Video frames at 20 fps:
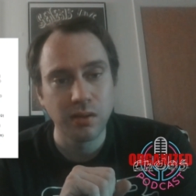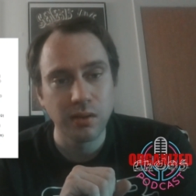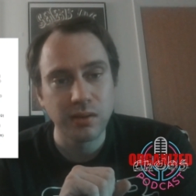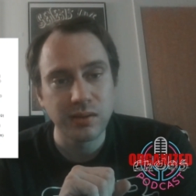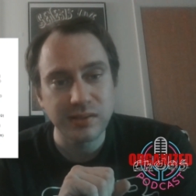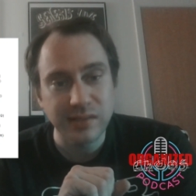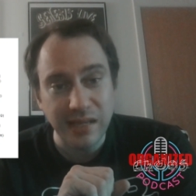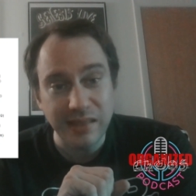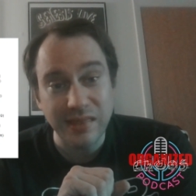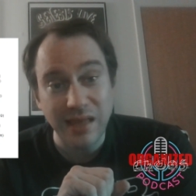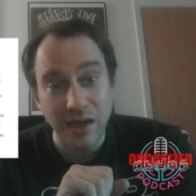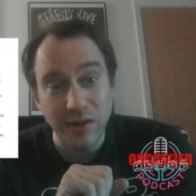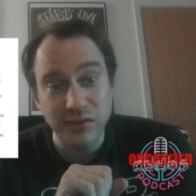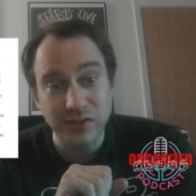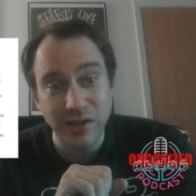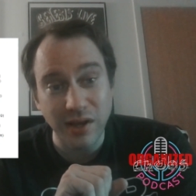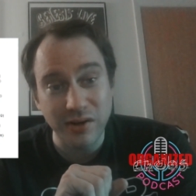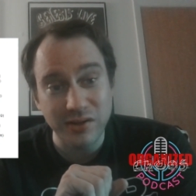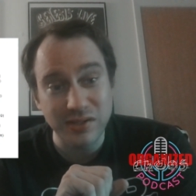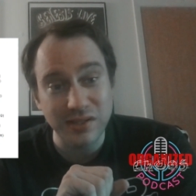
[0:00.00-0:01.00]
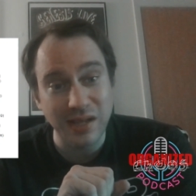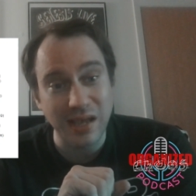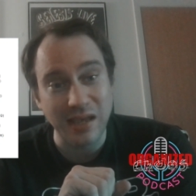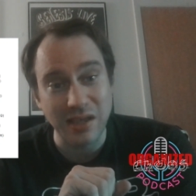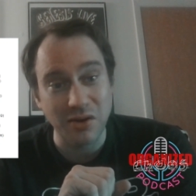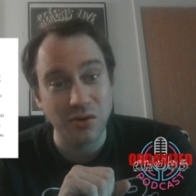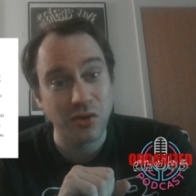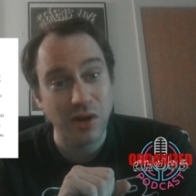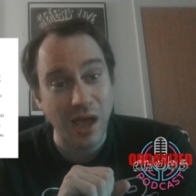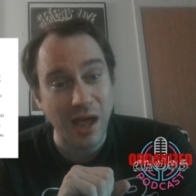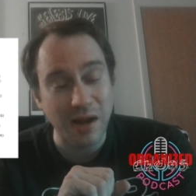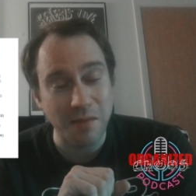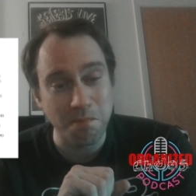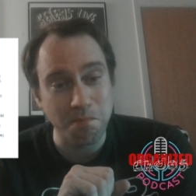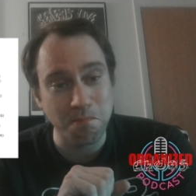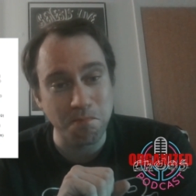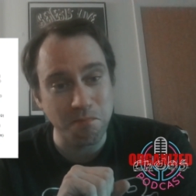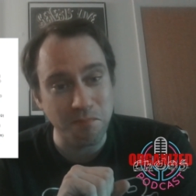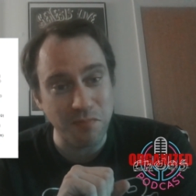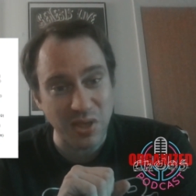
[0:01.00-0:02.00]
Ten thousand dollars a day, you're not a
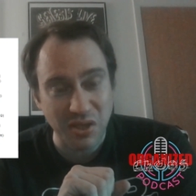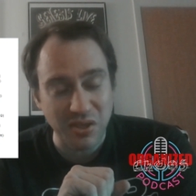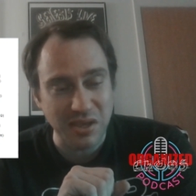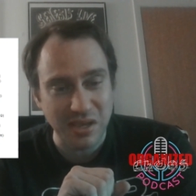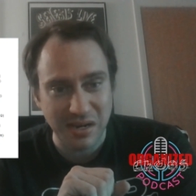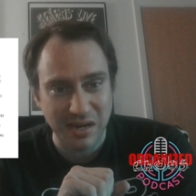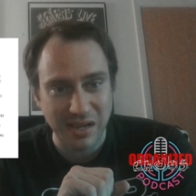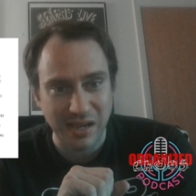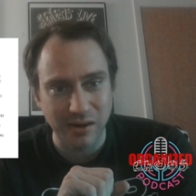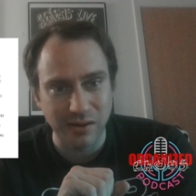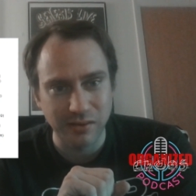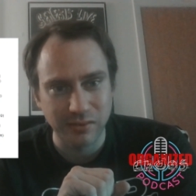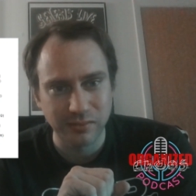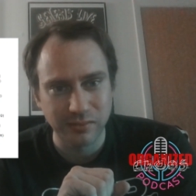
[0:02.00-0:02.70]
billionaire.